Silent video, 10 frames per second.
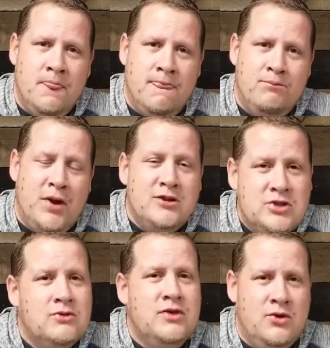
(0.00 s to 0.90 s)
But I
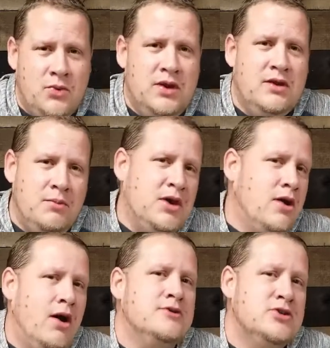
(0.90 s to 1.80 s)
do think we need to be
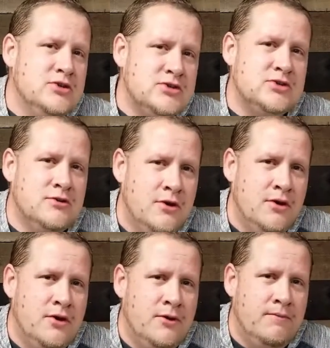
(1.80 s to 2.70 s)
cautious.
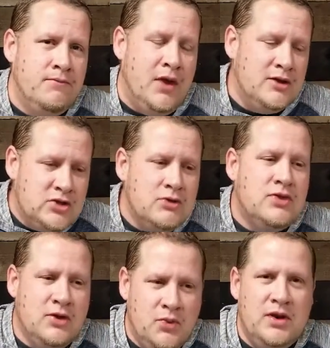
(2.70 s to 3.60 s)
I do
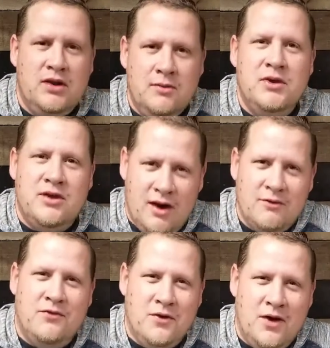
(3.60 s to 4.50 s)
think we need to be
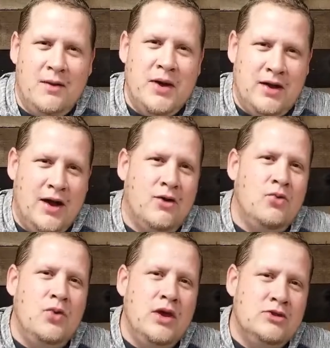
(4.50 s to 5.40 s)
careful about how
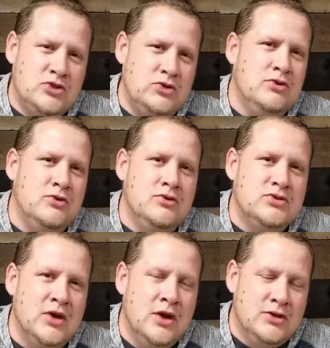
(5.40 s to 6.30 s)
we
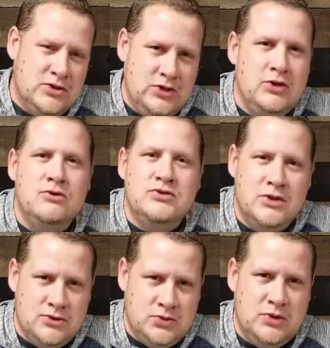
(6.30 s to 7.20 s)
choose to use
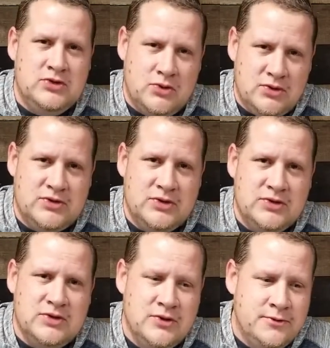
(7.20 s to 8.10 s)
those
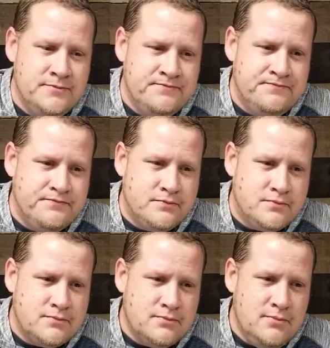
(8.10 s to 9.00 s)
resources.
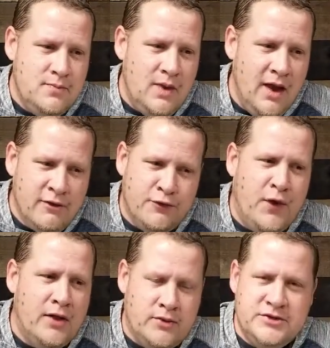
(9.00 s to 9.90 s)
As
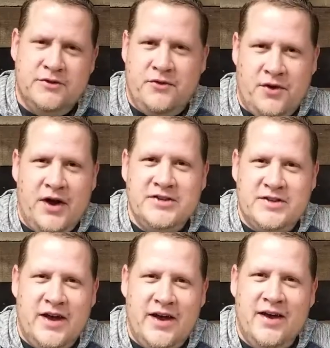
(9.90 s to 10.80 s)
followers of Christ,
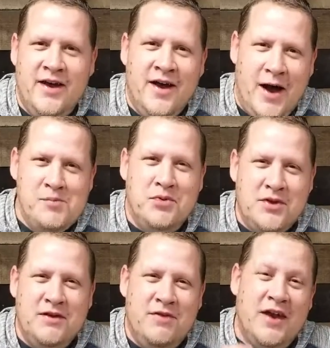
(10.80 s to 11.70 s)
I
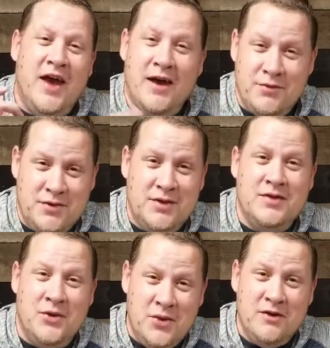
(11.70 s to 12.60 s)
believe that everything
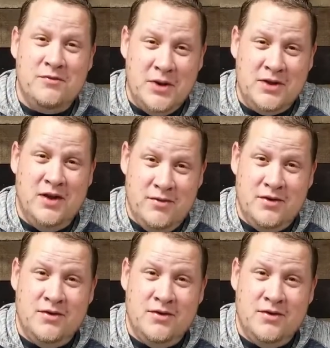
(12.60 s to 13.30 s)
that we have been given